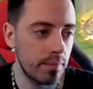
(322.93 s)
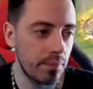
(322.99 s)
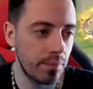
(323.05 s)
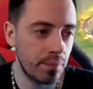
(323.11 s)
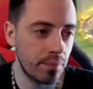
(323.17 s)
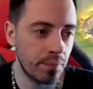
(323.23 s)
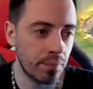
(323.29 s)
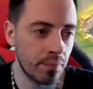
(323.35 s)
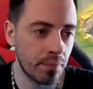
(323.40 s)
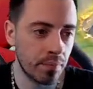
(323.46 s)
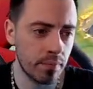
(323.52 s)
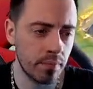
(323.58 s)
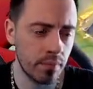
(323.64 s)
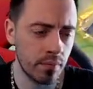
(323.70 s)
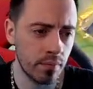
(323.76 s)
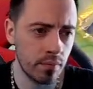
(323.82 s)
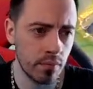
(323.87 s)

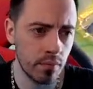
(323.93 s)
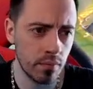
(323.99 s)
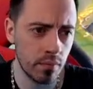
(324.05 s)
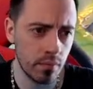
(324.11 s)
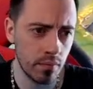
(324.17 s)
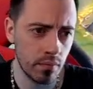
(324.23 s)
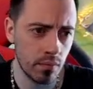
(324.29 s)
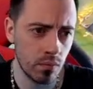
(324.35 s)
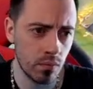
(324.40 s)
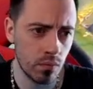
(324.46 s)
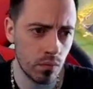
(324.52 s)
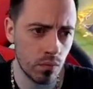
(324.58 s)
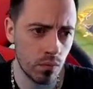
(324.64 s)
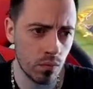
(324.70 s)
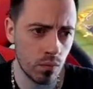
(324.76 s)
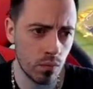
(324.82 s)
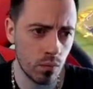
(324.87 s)

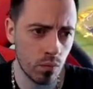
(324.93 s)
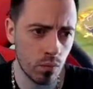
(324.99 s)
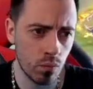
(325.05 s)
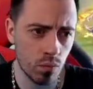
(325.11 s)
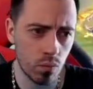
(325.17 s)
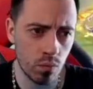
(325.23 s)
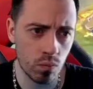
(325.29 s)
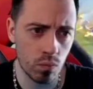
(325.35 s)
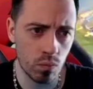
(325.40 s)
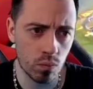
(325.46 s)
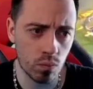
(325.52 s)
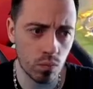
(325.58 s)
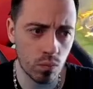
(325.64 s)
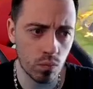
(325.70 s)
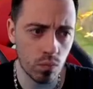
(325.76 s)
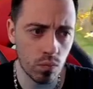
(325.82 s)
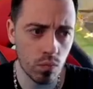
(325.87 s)

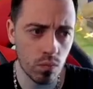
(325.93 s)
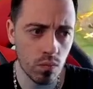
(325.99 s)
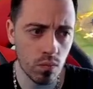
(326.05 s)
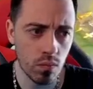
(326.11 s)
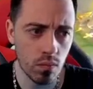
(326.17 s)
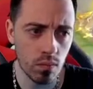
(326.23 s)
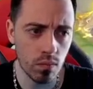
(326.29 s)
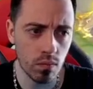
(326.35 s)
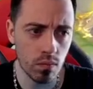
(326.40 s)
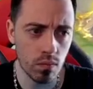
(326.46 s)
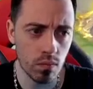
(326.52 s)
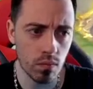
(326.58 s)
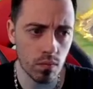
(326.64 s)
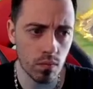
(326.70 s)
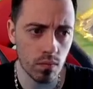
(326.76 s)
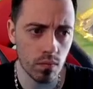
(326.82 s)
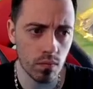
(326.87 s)

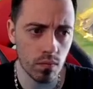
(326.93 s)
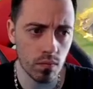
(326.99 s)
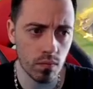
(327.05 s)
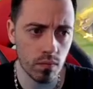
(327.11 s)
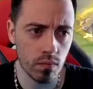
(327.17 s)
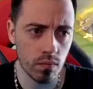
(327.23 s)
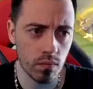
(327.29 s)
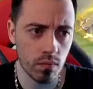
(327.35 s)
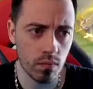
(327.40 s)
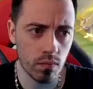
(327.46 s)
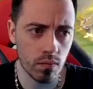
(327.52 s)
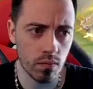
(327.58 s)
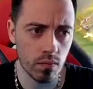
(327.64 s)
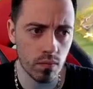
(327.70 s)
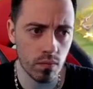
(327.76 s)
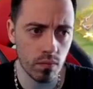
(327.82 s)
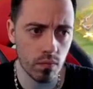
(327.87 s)

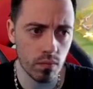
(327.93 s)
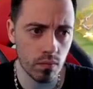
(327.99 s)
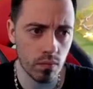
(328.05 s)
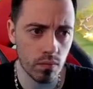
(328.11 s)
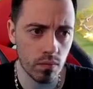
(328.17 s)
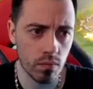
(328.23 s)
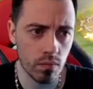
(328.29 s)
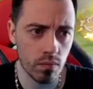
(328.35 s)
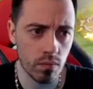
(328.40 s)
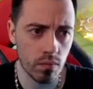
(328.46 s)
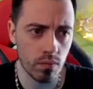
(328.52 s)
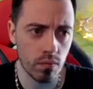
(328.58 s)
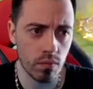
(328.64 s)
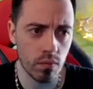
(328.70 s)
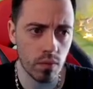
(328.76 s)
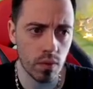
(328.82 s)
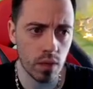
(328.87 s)

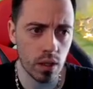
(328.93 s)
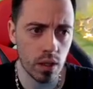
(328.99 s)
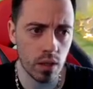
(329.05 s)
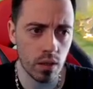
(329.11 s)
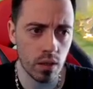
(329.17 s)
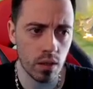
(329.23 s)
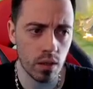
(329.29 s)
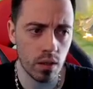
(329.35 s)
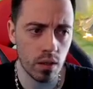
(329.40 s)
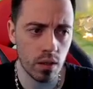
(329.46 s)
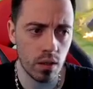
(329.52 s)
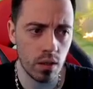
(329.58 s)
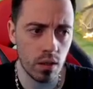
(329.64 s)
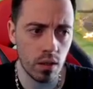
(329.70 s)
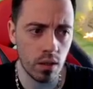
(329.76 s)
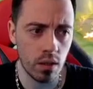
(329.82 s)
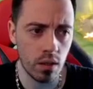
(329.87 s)

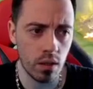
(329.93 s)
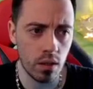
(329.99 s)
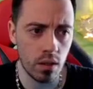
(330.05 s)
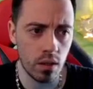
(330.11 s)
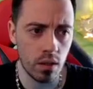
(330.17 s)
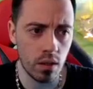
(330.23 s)
No one is speaking in this clip.